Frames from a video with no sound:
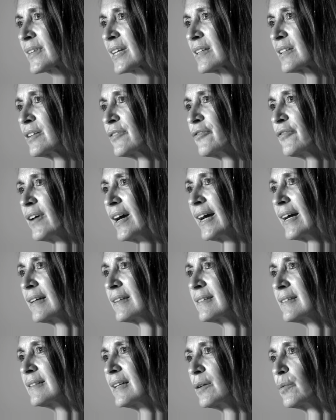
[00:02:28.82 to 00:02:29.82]
The
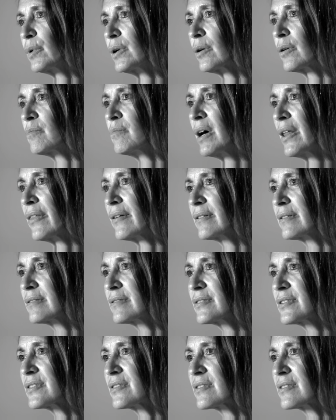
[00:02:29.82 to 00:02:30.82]
fact that we are
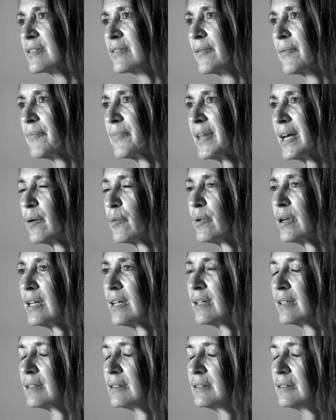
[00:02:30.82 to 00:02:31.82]
mothers, that
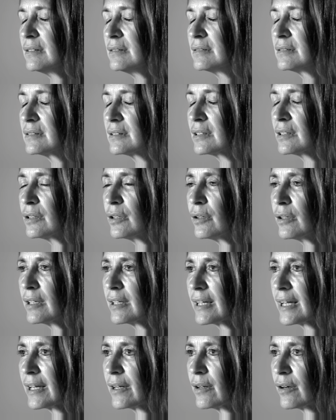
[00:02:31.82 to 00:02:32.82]
we can
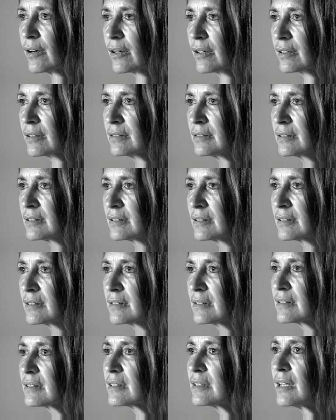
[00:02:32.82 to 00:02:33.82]
look at our
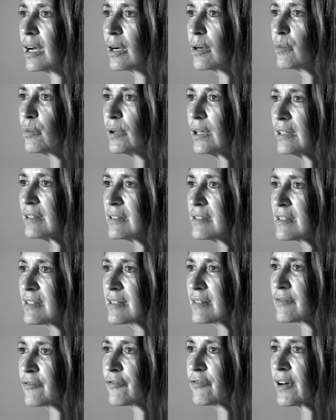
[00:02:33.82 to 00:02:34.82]
young
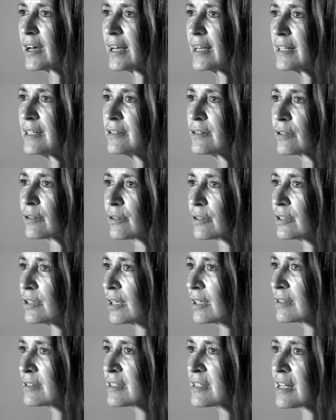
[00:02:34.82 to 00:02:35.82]
ones and find our
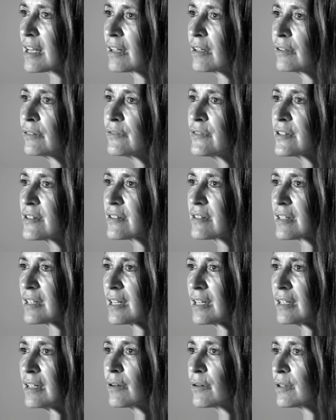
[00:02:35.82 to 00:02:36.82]
young selves
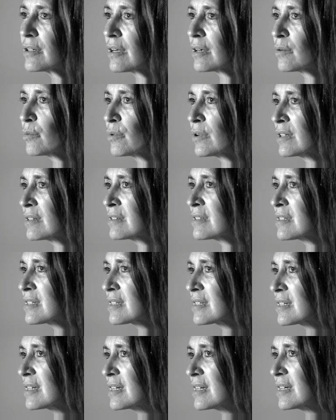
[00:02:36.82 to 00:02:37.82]
in our young
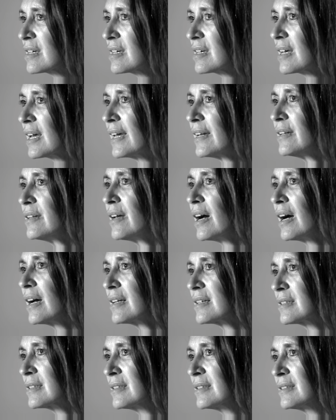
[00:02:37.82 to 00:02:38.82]
ones and
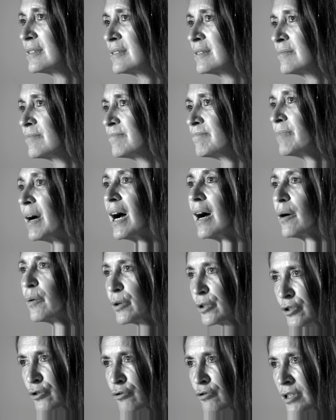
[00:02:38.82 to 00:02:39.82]
not
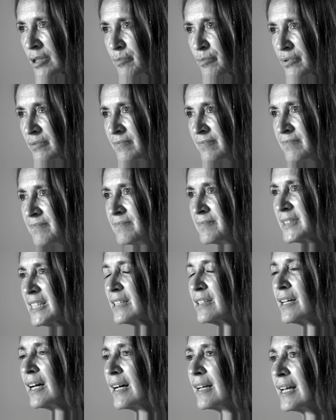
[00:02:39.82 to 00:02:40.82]
power trip,
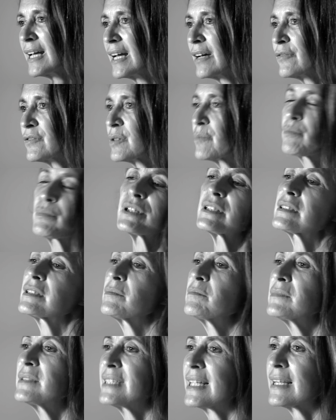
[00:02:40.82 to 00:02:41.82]
not have to put
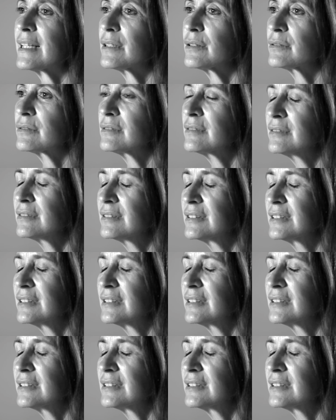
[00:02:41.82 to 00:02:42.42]
them down,